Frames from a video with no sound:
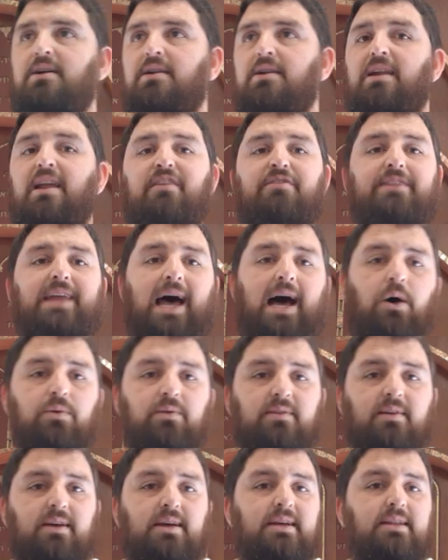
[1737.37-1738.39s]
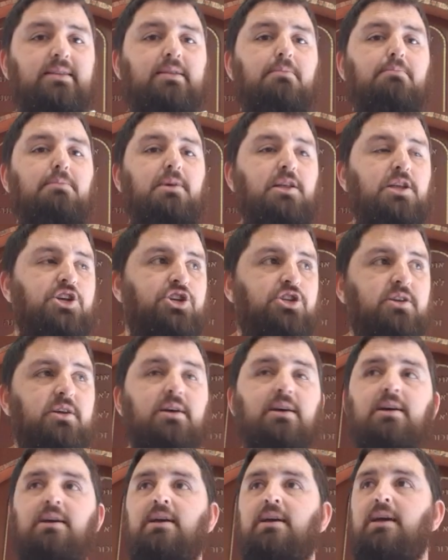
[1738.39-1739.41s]
left out, diminished
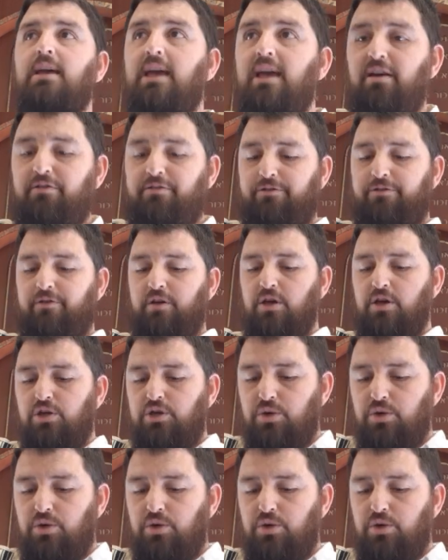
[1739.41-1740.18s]
if